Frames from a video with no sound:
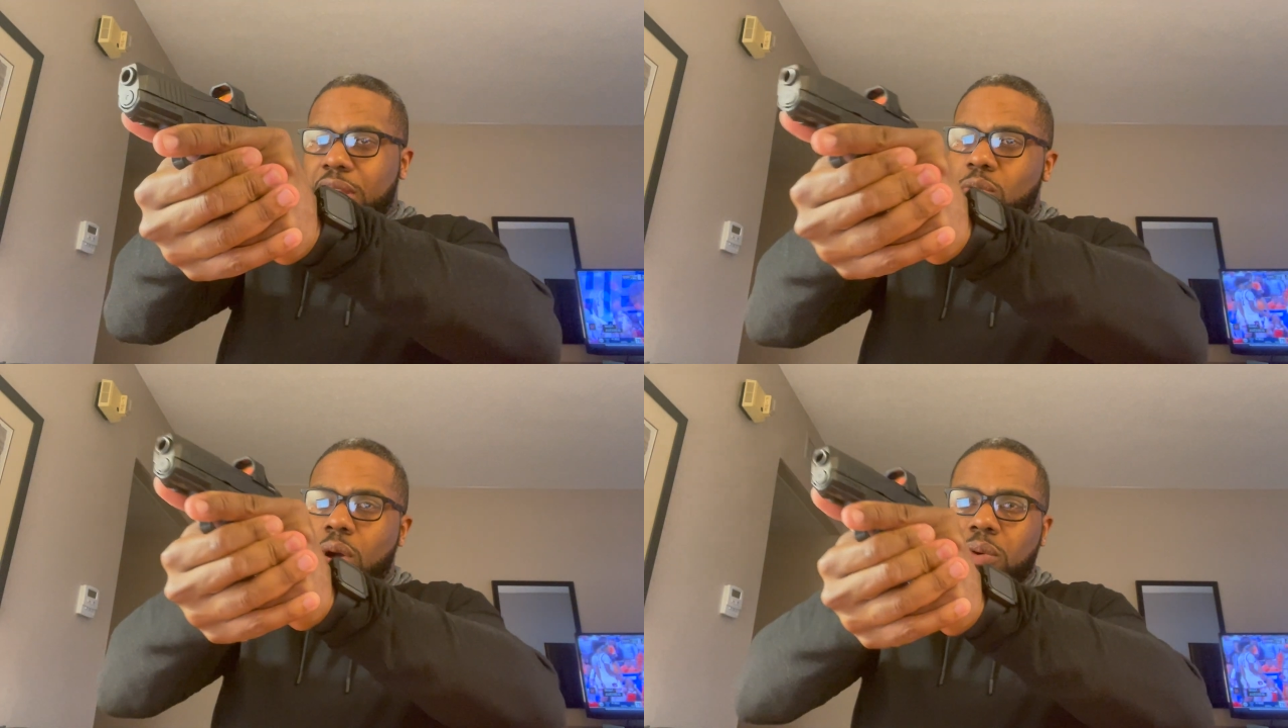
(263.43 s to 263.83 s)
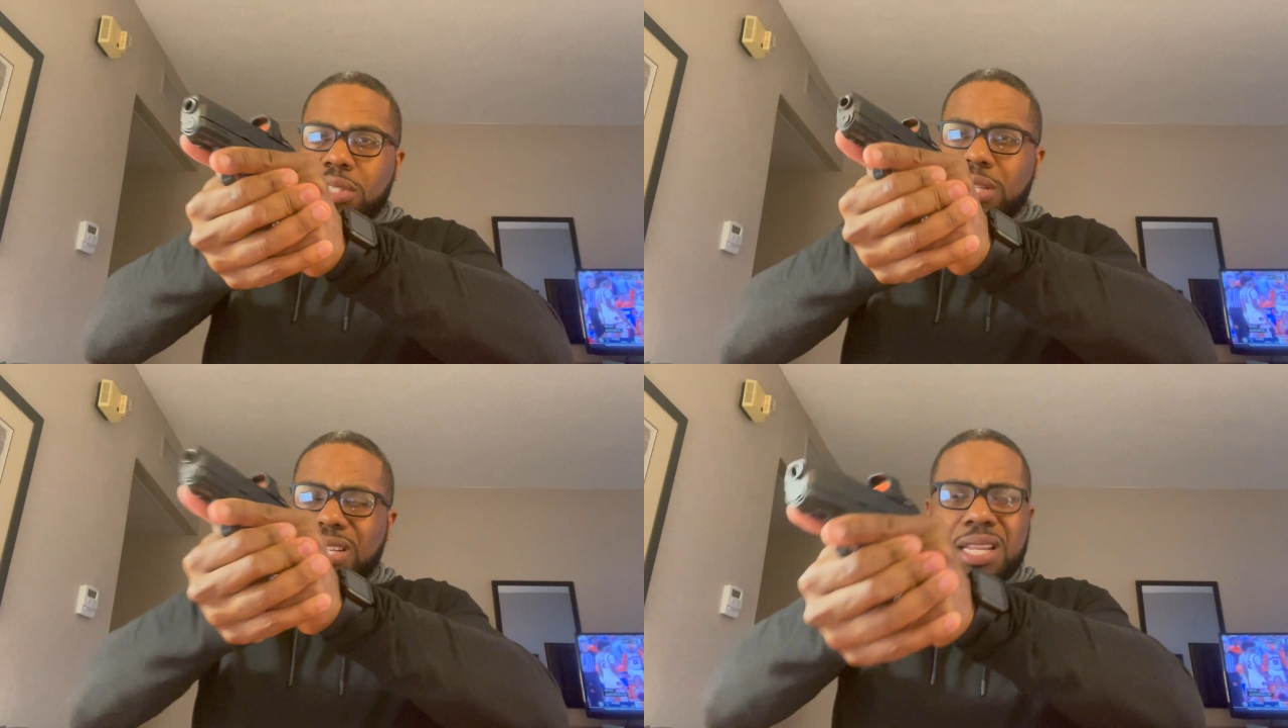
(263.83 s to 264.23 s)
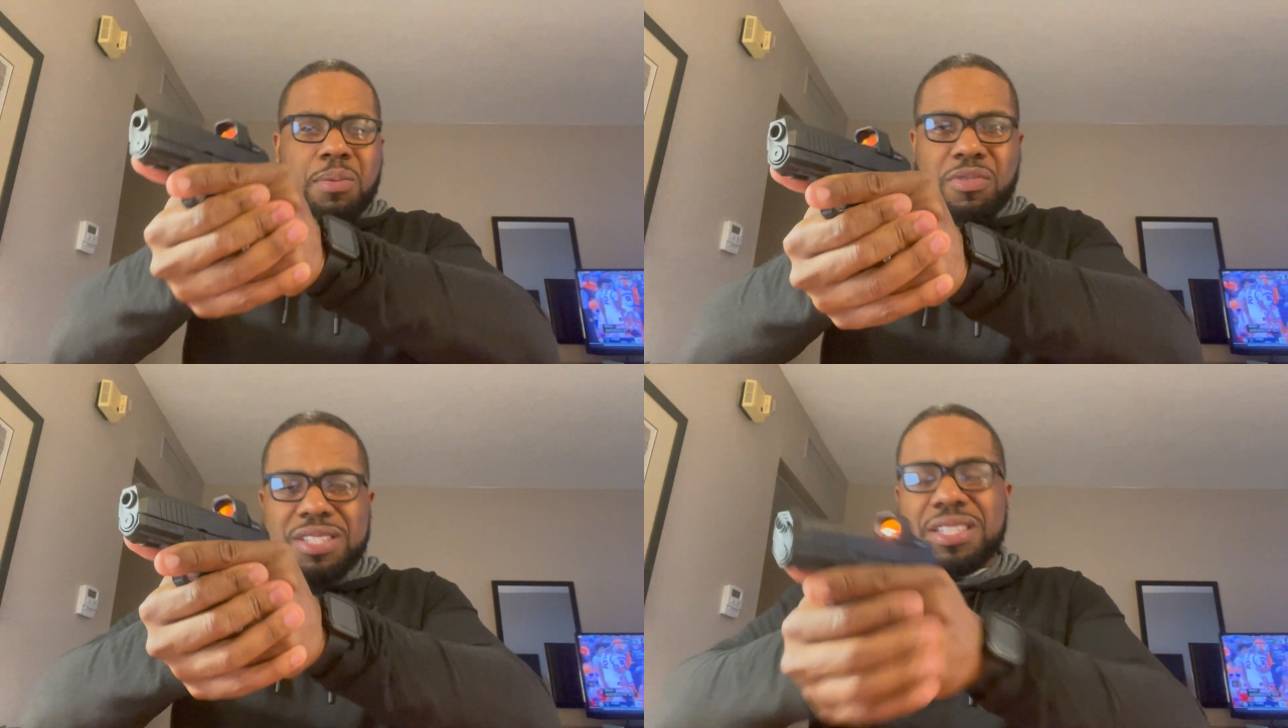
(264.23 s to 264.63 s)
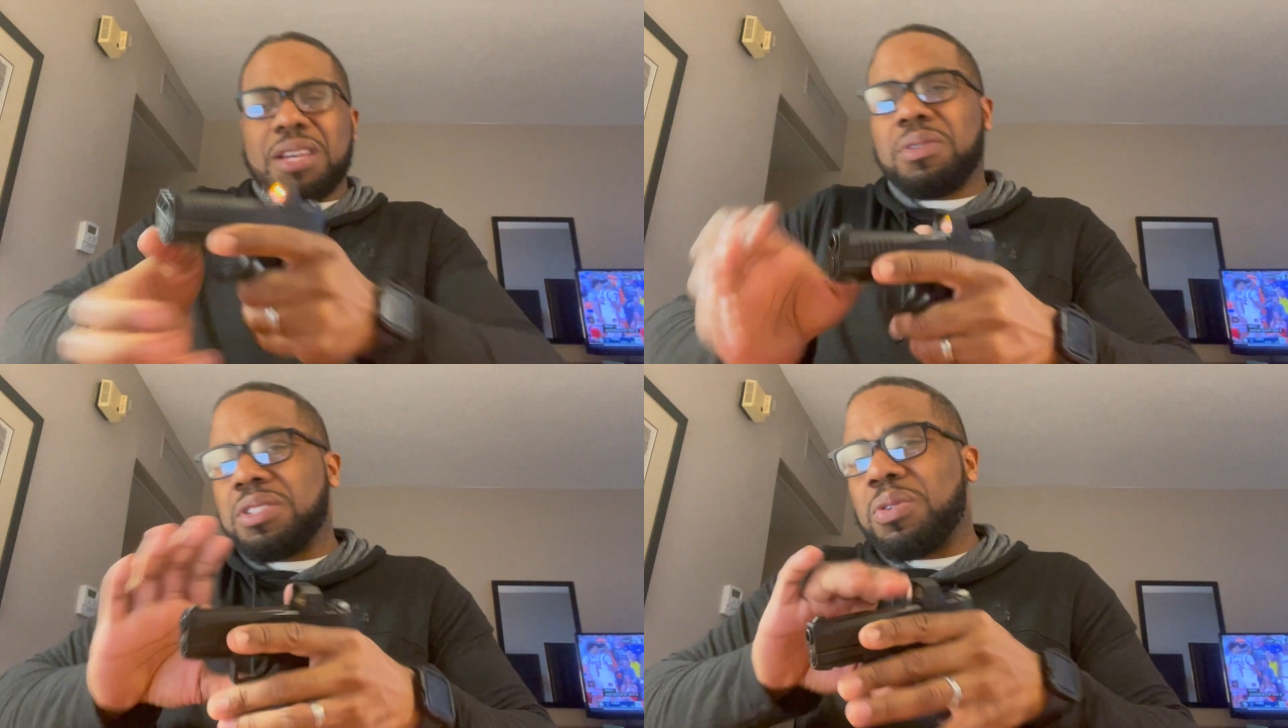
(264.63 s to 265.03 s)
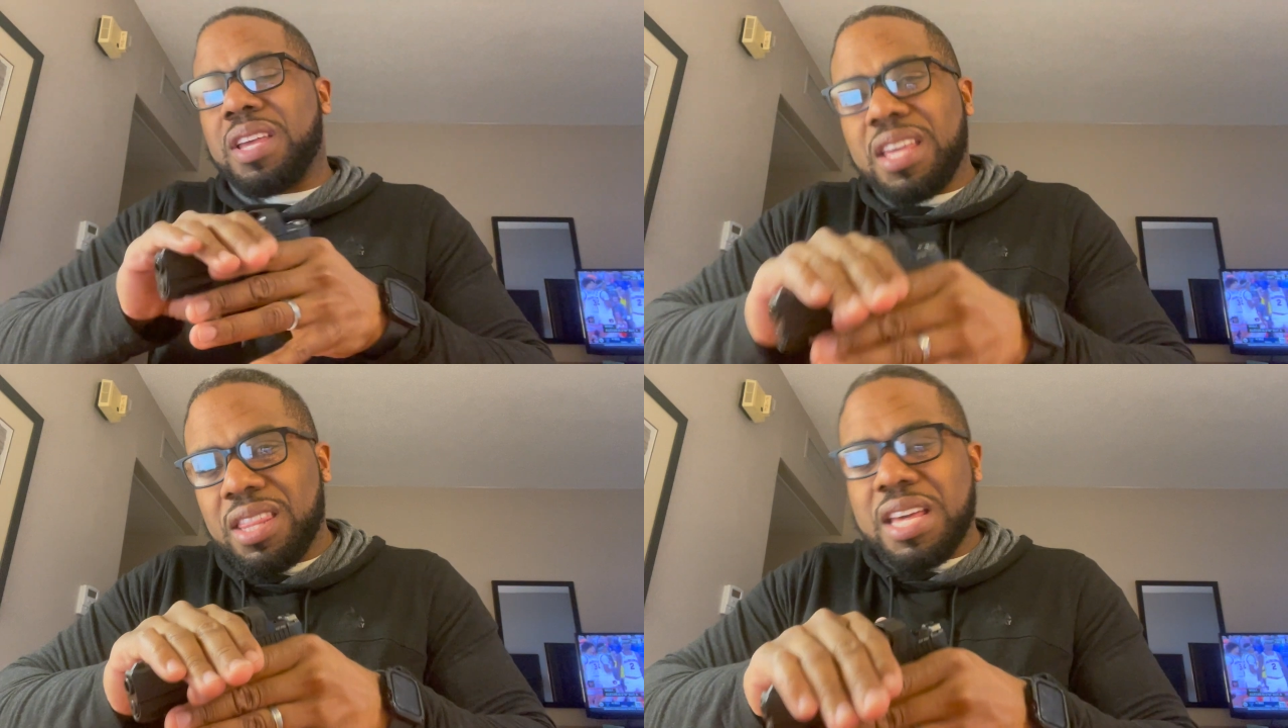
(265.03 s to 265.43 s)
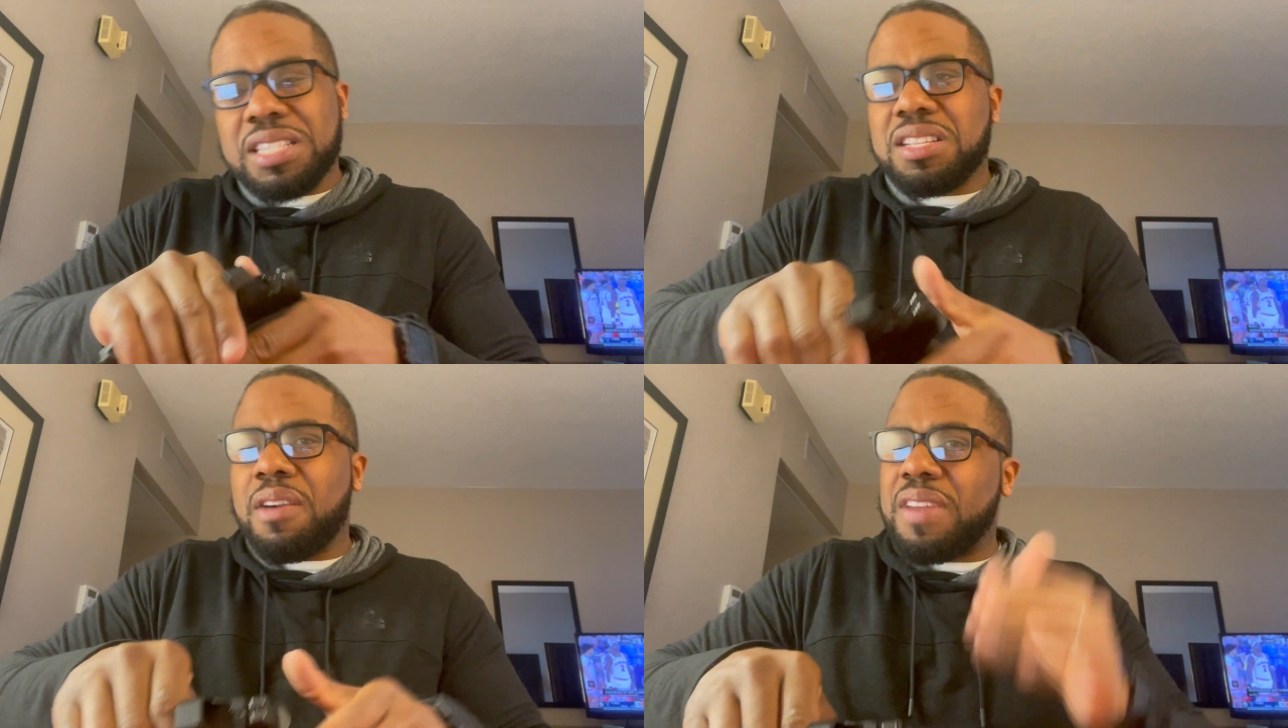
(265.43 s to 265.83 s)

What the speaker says: I knew I wasn't limp wristing it, wasn't doing any of that stuff,